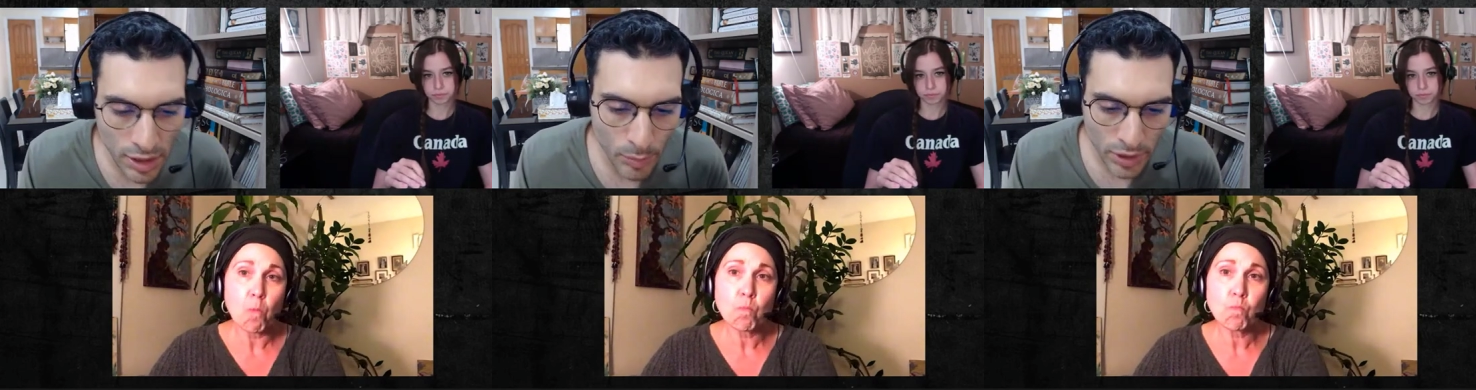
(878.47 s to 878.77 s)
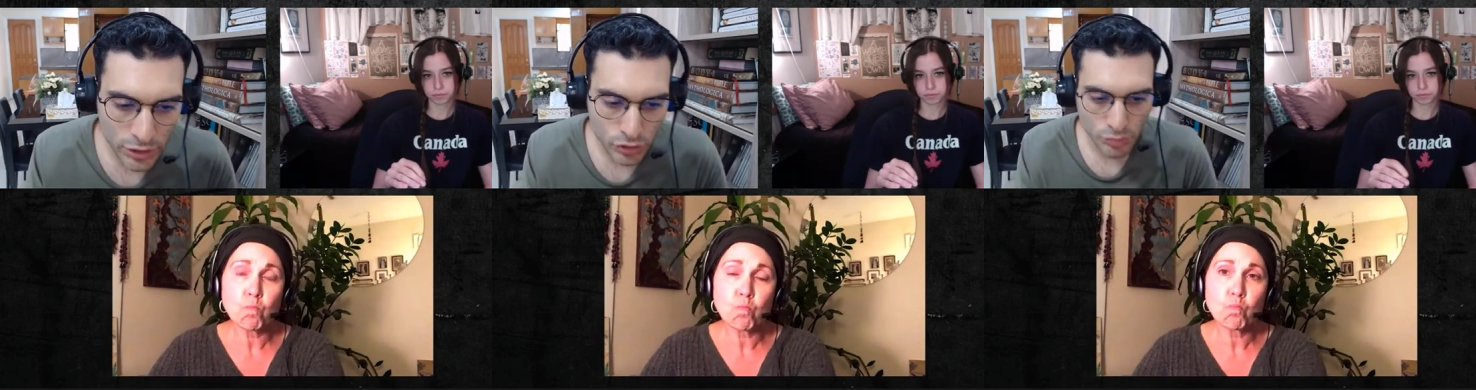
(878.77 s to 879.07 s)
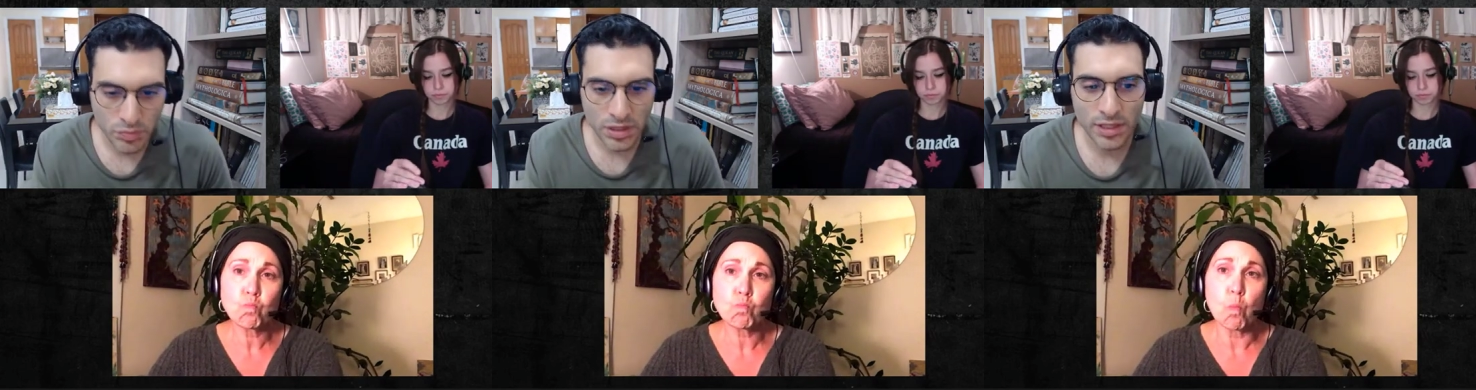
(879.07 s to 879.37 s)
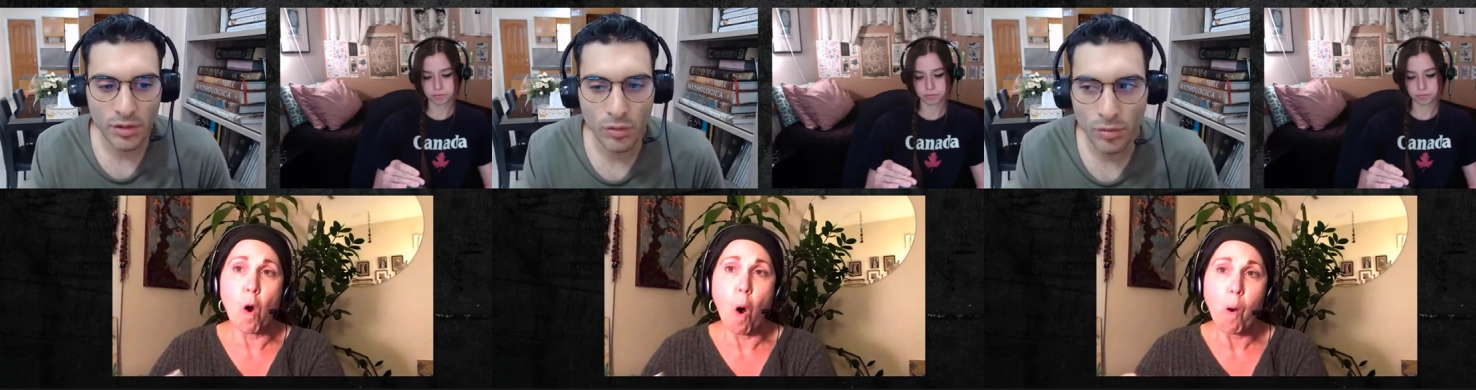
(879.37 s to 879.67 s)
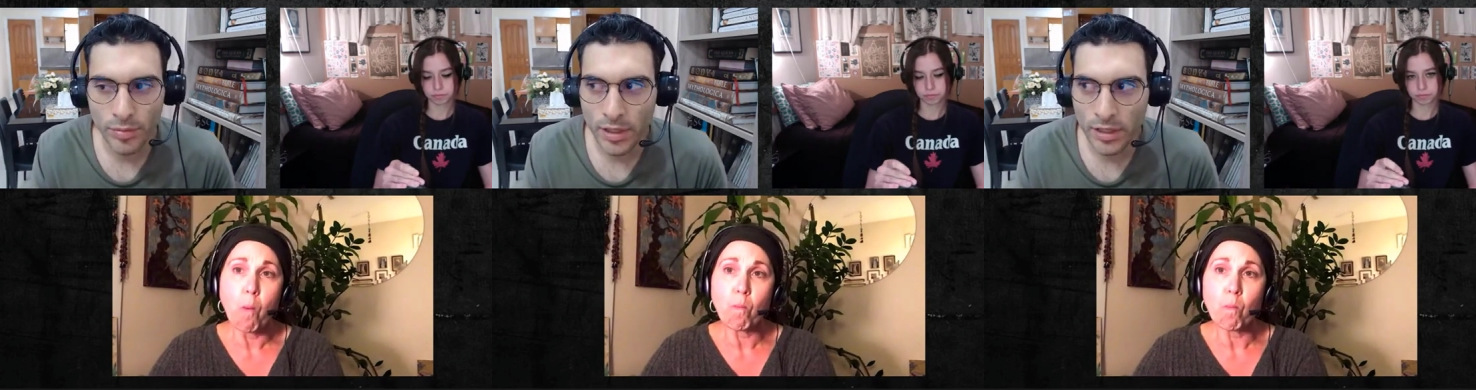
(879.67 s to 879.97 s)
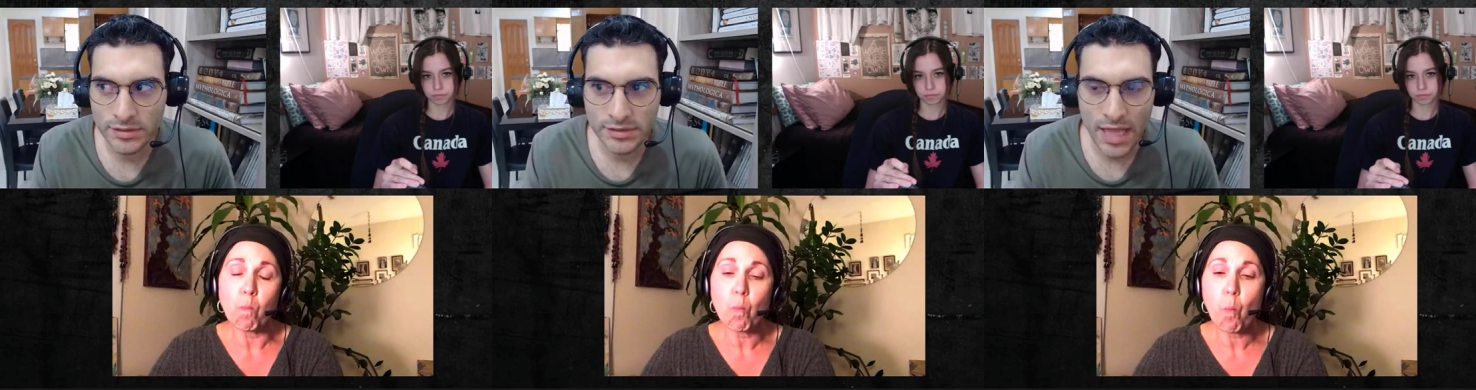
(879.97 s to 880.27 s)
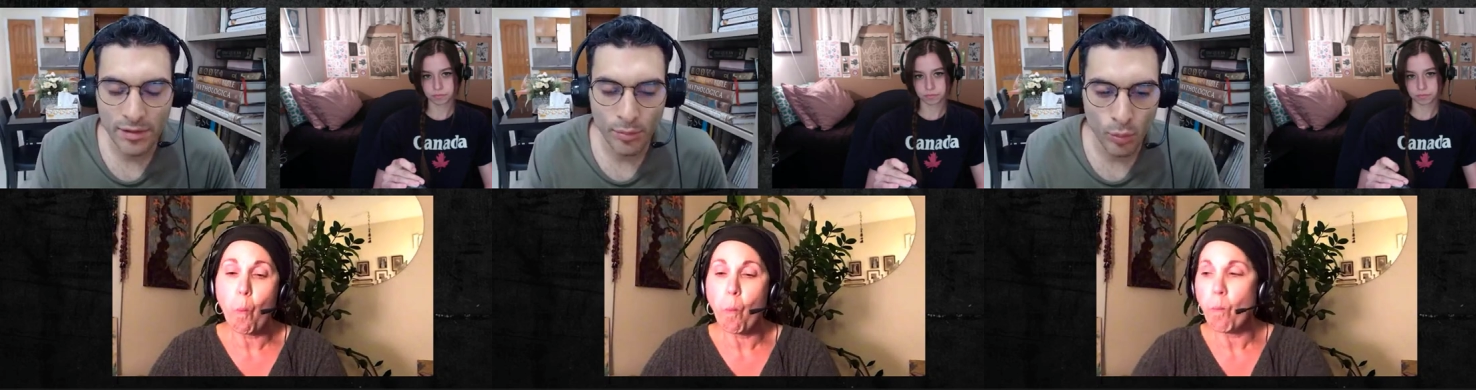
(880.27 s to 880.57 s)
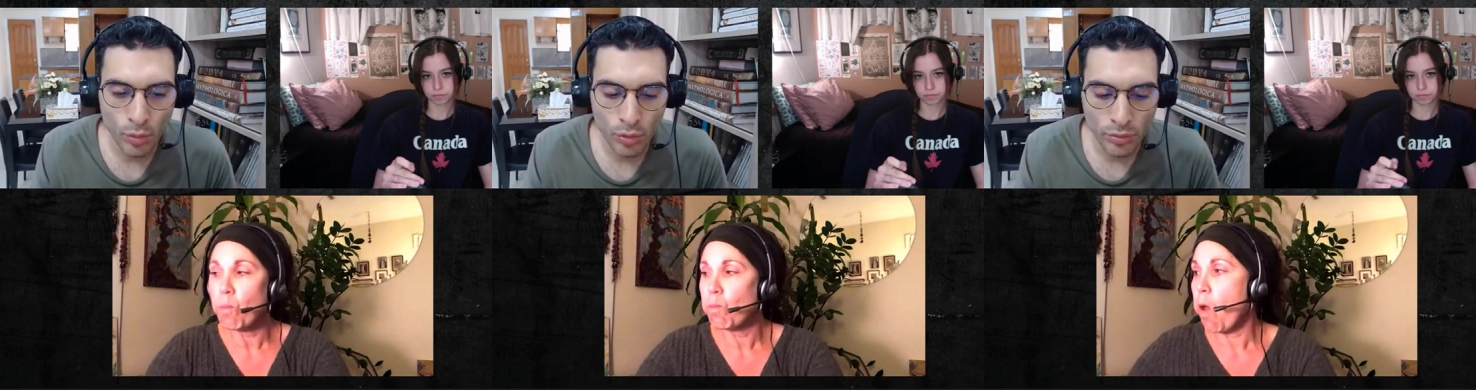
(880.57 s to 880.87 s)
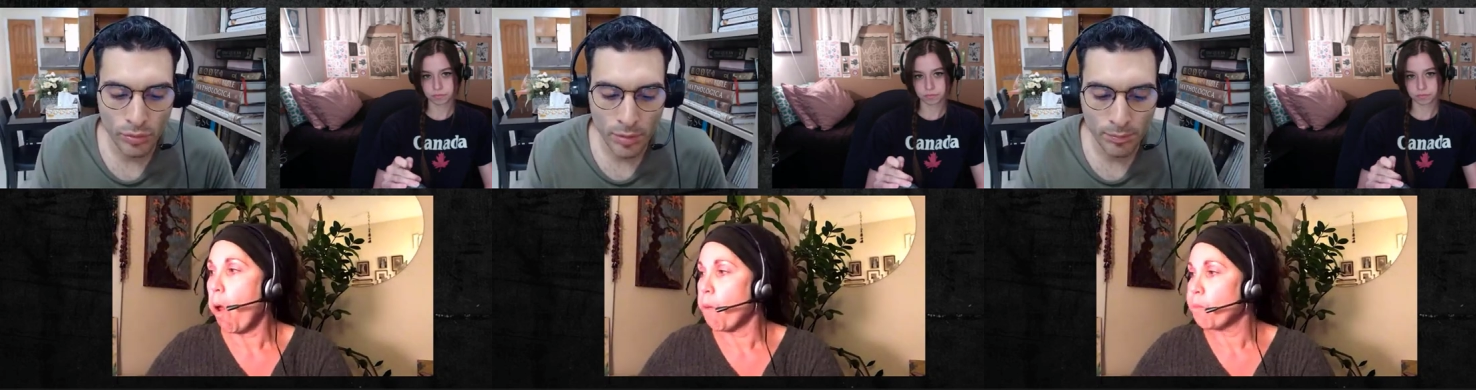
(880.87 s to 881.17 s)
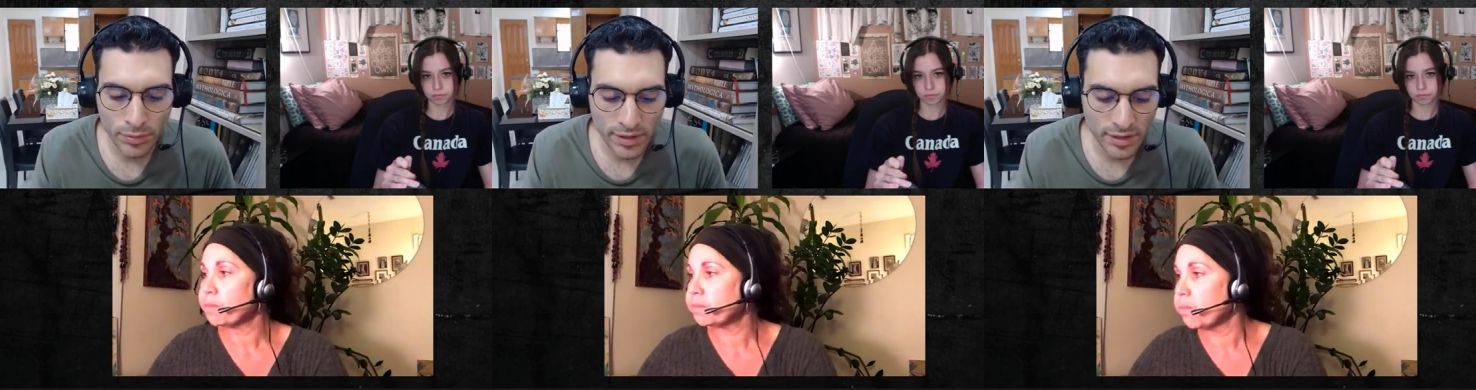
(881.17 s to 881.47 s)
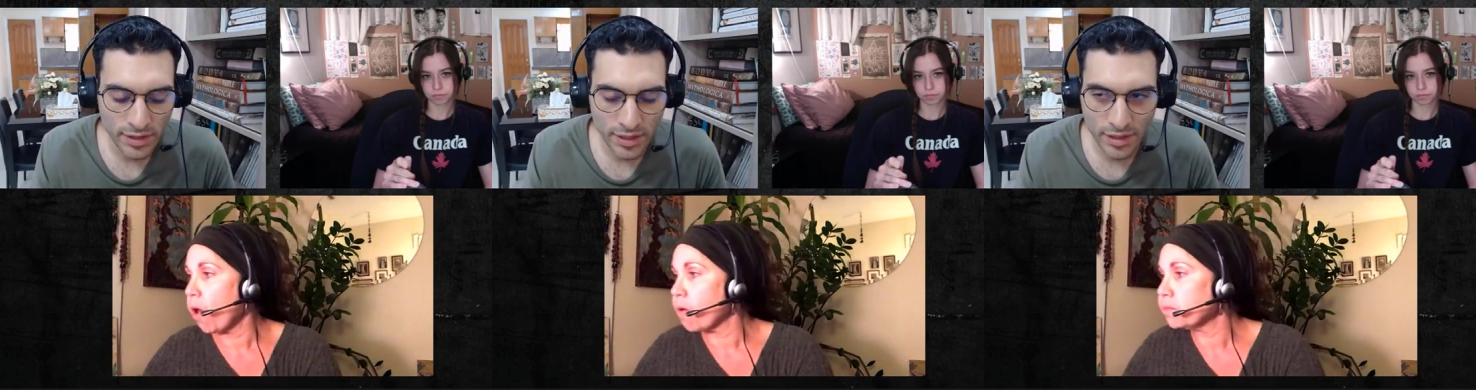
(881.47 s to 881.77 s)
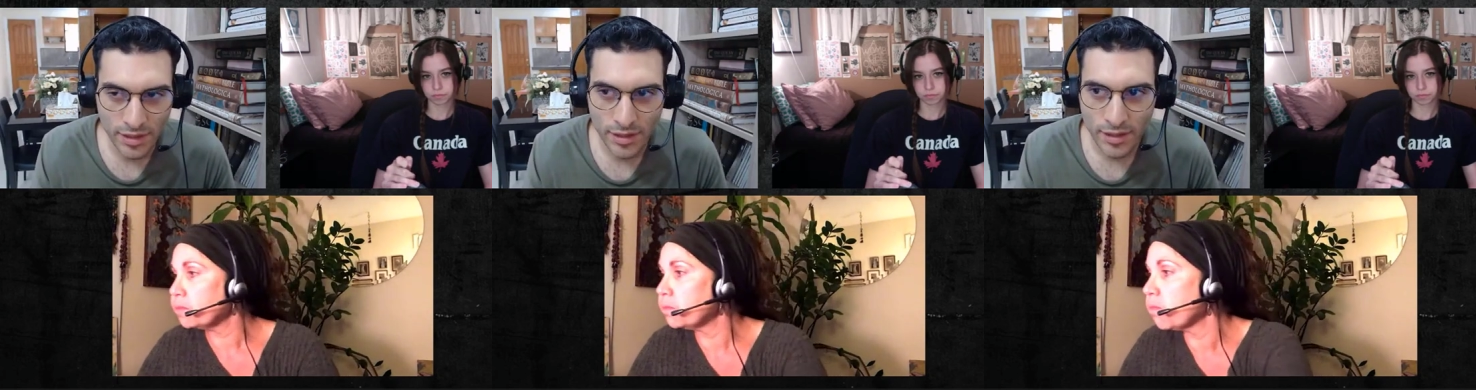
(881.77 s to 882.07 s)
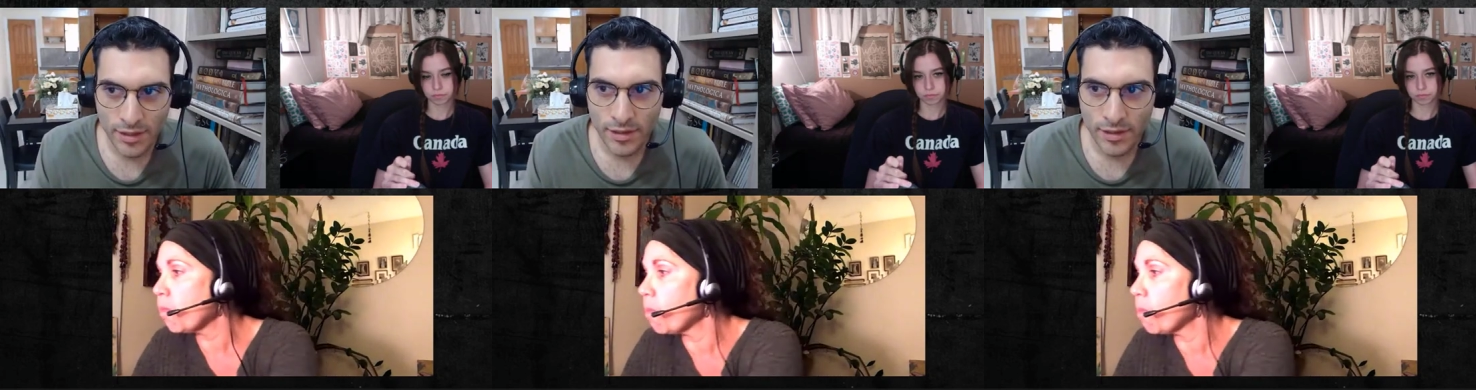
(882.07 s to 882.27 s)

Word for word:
Speaker 1: but it should be illegal, because that will completely